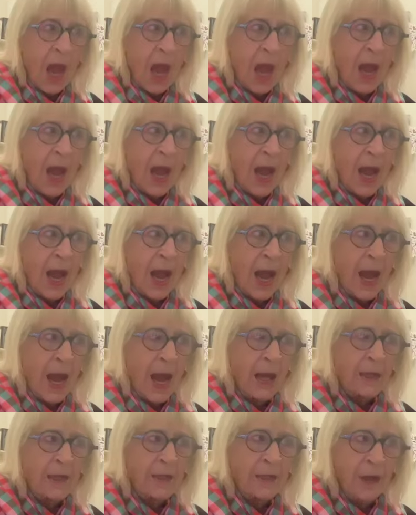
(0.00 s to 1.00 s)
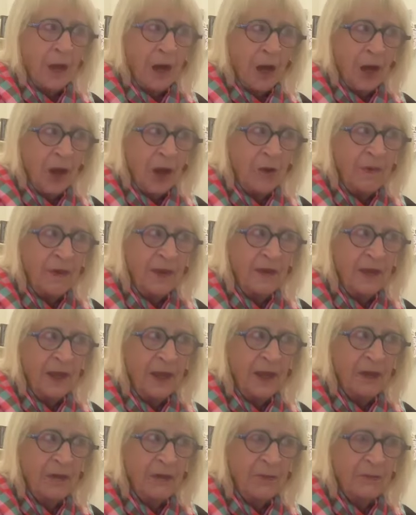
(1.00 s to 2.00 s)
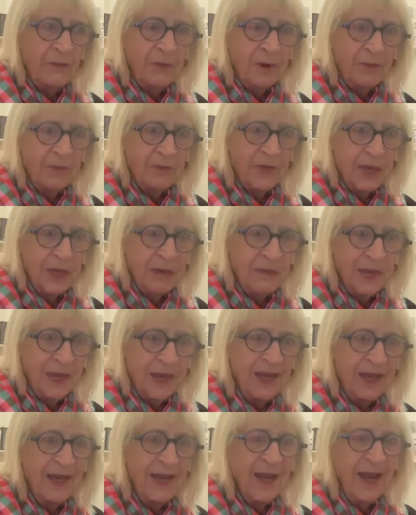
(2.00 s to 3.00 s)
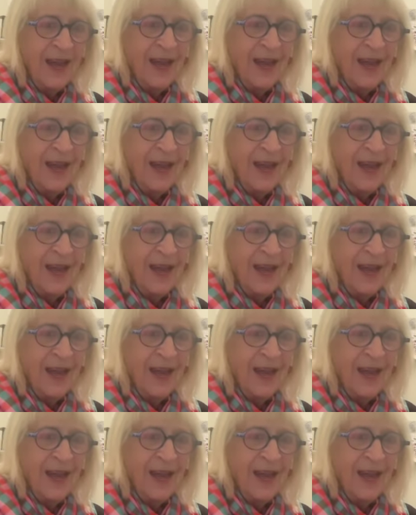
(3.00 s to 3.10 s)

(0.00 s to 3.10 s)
No, but thank you for prompting me.